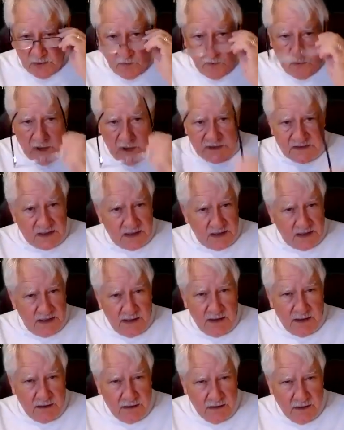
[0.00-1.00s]
Once
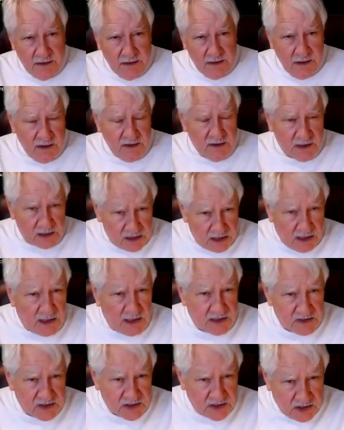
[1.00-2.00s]
again, the
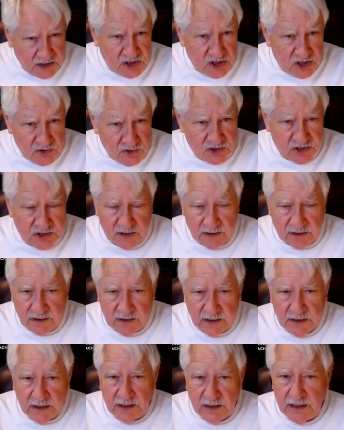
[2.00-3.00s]
Constitution
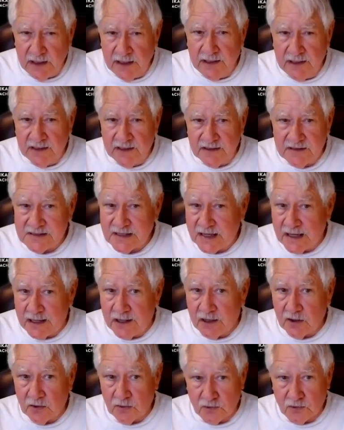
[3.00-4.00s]
is
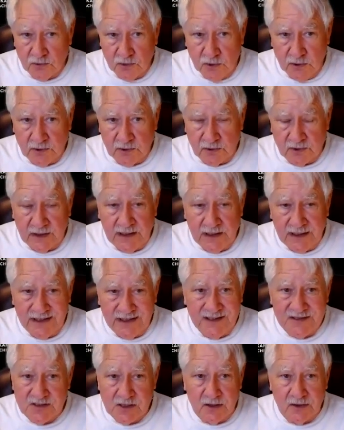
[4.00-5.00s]
our ruler. It
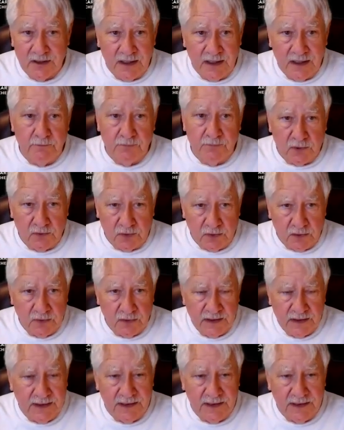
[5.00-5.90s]
is our emperor.